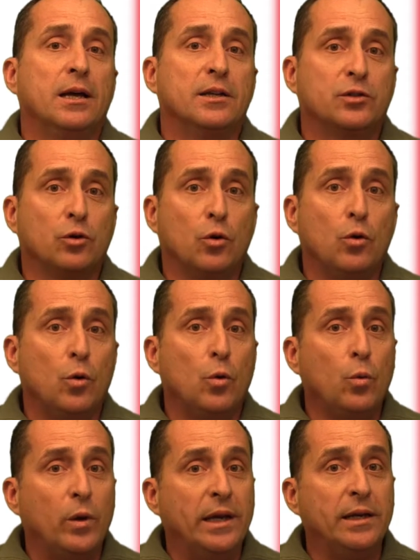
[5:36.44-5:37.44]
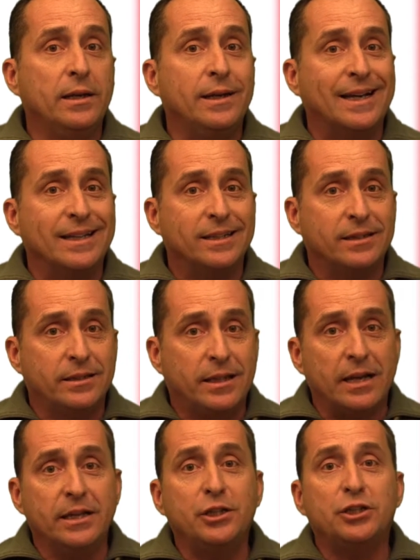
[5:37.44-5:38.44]
So in
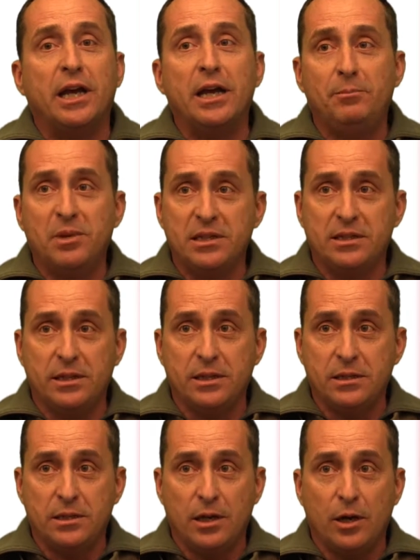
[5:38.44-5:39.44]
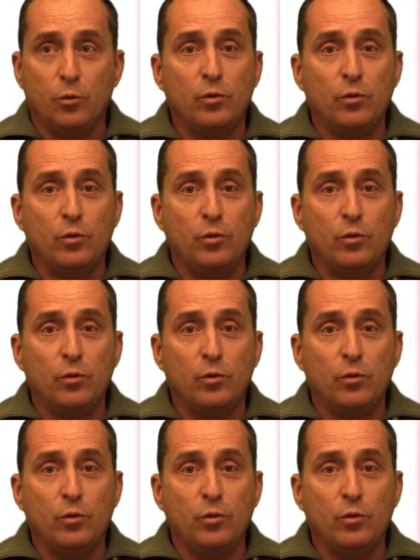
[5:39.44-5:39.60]
Danish APCs,